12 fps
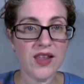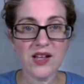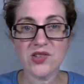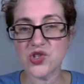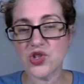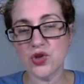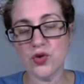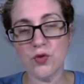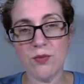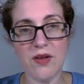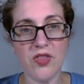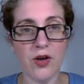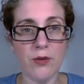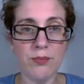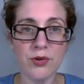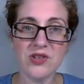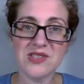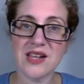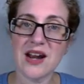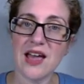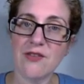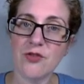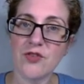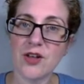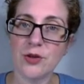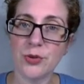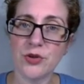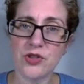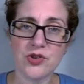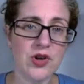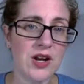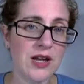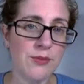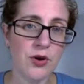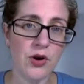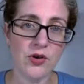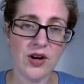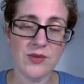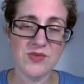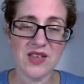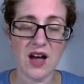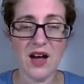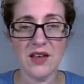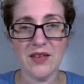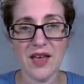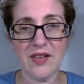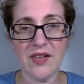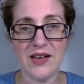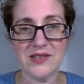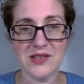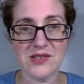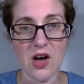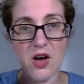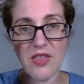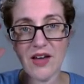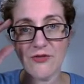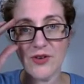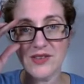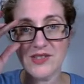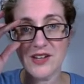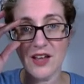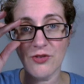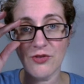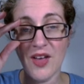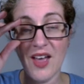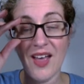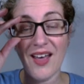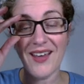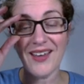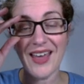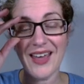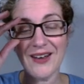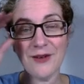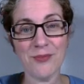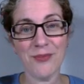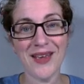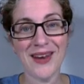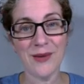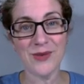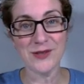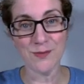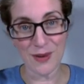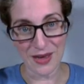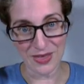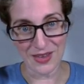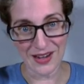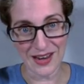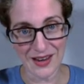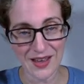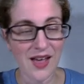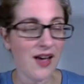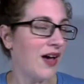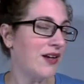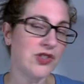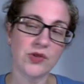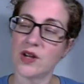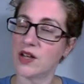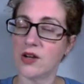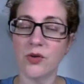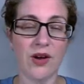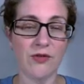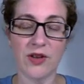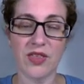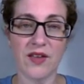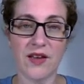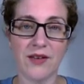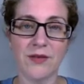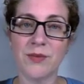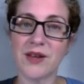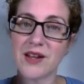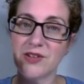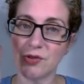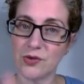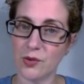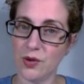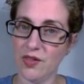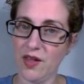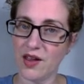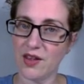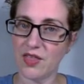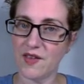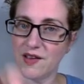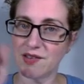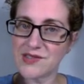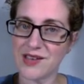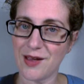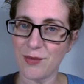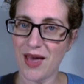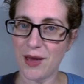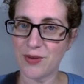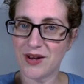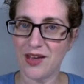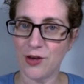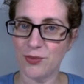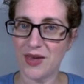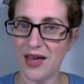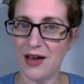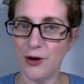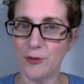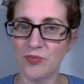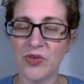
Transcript: links to the books that I have available, the training programs, the online classes, all that fun stuff. Again, my name is Bethany. I do not know everything, but I do know a lot of things, and I'm happy to help you out.